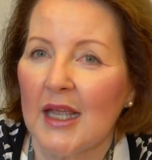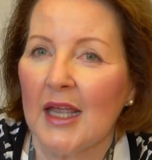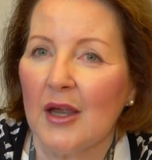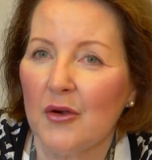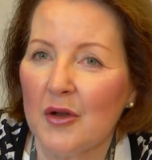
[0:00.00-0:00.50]

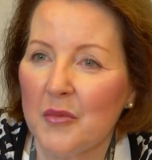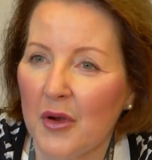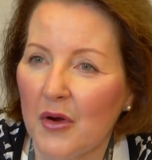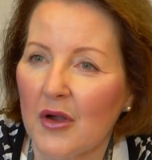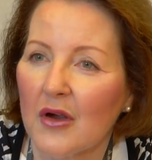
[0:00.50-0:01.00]
Here in
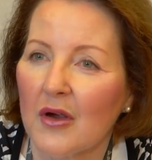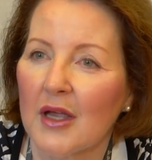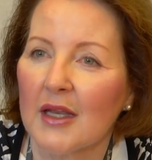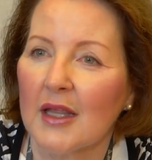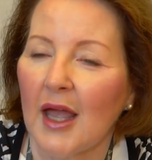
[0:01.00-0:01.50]
America,
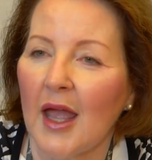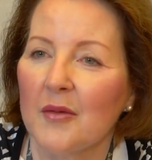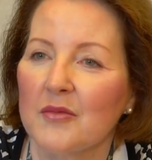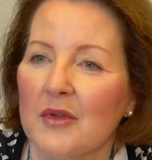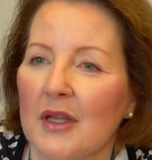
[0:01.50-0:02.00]
it
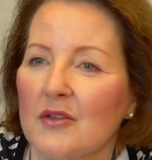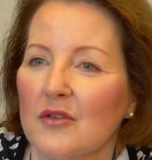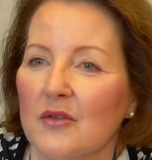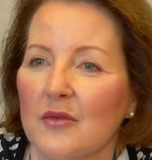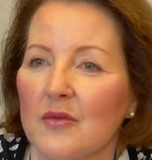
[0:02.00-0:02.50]
came
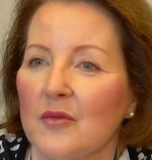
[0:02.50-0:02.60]
into